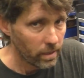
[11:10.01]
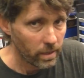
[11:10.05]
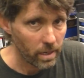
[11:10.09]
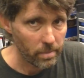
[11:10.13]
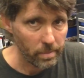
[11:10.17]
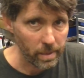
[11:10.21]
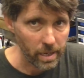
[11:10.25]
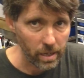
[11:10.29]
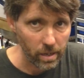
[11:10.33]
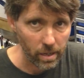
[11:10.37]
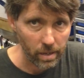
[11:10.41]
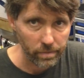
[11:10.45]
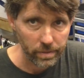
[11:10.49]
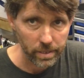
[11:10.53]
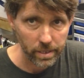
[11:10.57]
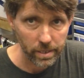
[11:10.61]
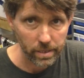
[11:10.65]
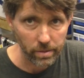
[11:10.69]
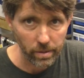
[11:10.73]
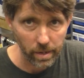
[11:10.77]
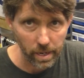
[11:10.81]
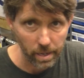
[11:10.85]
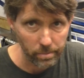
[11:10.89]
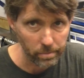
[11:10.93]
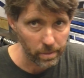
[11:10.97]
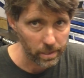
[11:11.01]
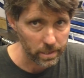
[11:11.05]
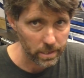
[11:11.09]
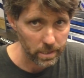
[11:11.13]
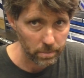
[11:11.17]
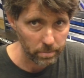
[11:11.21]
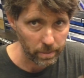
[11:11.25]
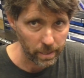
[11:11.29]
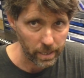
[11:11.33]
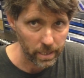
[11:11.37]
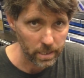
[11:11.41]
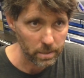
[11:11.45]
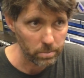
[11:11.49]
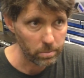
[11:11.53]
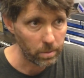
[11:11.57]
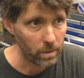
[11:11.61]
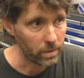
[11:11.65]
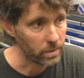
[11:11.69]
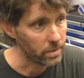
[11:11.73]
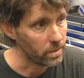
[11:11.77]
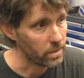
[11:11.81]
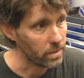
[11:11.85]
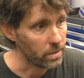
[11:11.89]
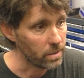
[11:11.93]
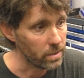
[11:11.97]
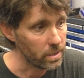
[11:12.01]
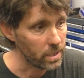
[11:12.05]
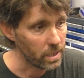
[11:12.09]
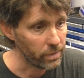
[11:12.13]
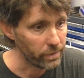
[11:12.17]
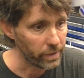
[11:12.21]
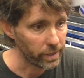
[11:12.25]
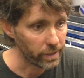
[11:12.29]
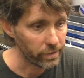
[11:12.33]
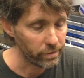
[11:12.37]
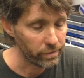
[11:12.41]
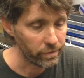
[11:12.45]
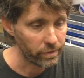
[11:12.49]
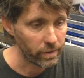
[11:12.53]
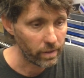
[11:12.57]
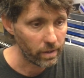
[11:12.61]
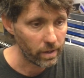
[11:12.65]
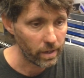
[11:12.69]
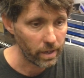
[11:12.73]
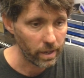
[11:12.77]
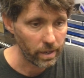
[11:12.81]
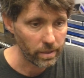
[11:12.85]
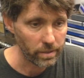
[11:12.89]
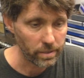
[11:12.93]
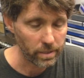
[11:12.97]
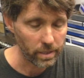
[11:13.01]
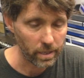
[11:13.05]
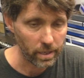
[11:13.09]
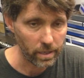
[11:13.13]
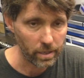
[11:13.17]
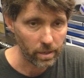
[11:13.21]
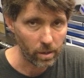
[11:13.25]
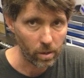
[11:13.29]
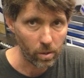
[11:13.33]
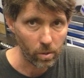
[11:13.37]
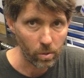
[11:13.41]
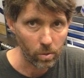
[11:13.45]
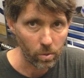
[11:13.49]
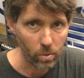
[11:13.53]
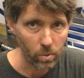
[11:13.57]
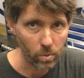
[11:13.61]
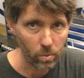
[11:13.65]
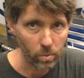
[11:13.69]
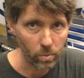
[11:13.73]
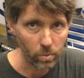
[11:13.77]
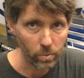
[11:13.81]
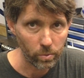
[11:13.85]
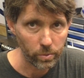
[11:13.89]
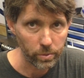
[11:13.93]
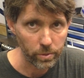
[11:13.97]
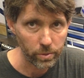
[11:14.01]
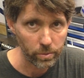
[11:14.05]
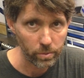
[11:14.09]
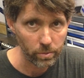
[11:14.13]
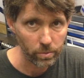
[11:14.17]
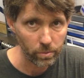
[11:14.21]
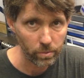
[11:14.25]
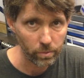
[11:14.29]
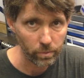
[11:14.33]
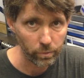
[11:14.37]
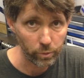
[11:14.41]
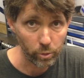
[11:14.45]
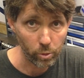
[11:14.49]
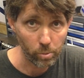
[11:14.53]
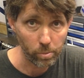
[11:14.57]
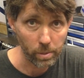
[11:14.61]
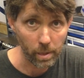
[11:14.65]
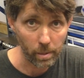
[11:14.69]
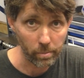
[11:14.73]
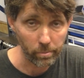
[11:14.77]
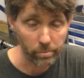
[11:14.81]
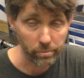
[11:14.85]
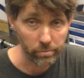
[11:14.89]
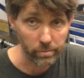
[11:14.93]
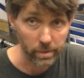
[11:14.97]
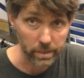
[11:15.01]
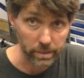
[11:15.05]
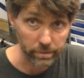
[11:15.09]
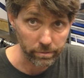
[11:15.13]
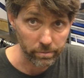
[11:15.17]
Let me go have a dig around my spares boxes and see if I can find an old fuel pump from